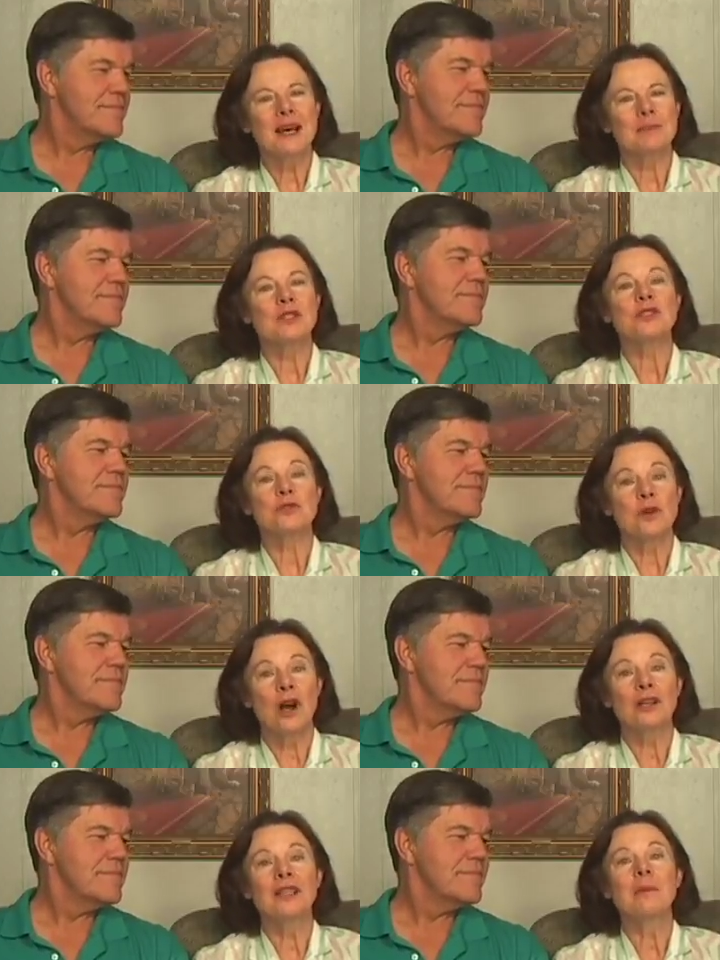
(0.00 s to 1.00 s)
Speaker 1: up to
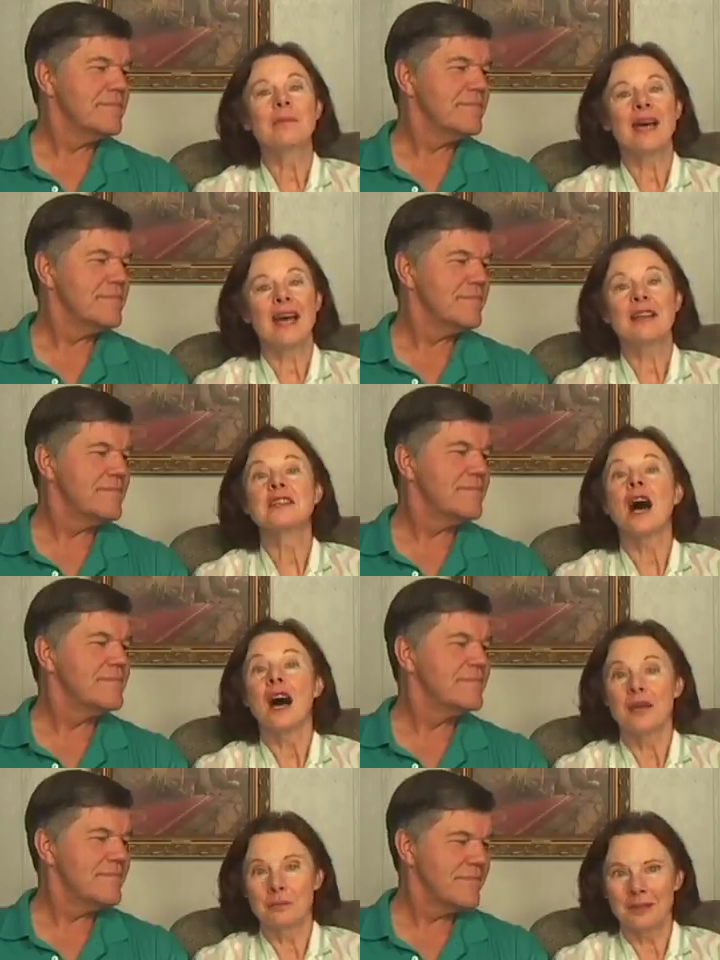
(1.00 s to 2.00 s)
strongly impact
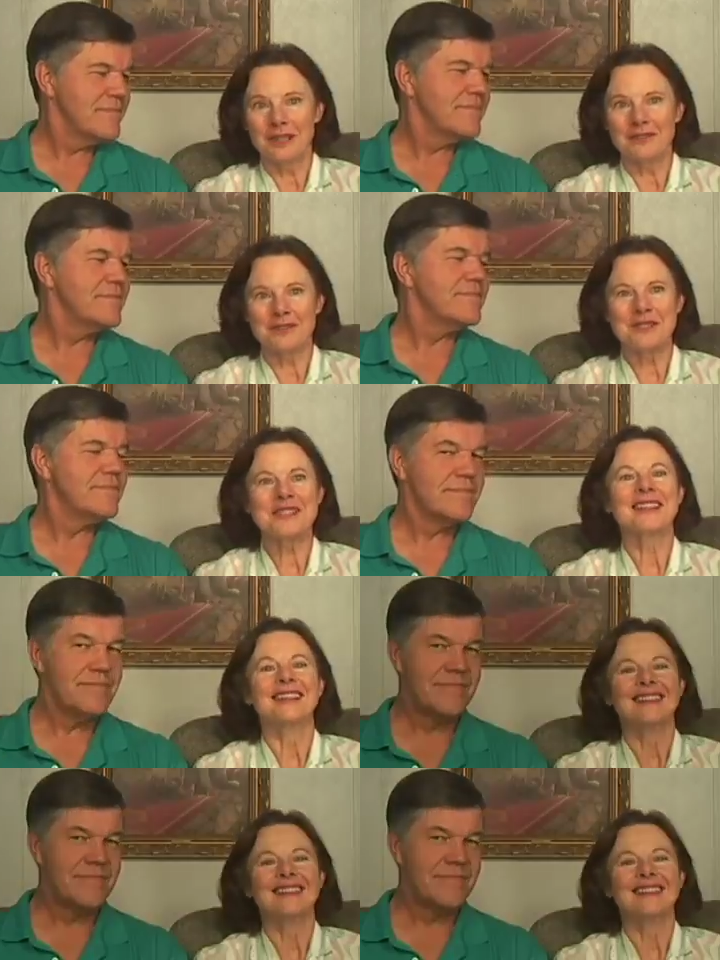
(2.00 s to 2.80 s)
unbelievers.